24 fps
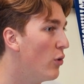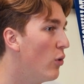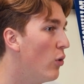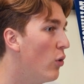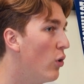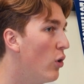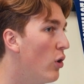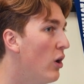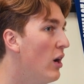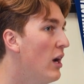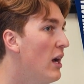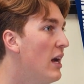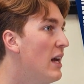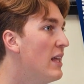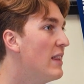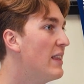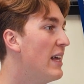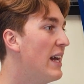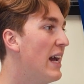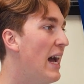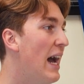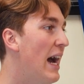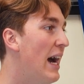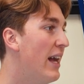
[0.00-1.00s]
or
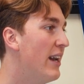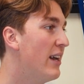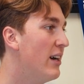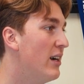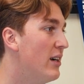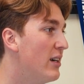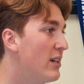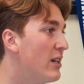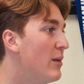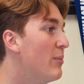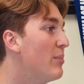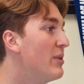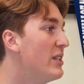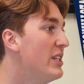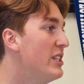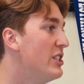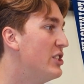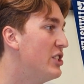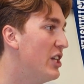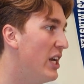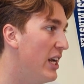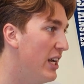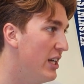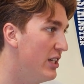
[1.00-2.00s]
they had a complete
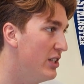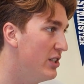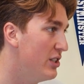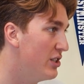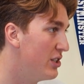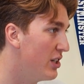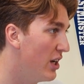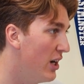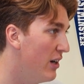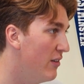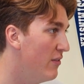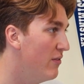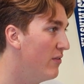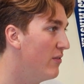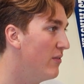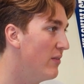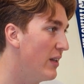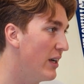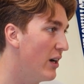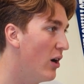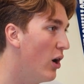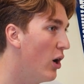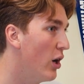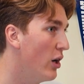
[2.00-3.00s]
change of
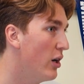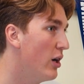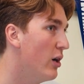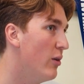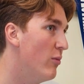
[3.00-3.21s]
heart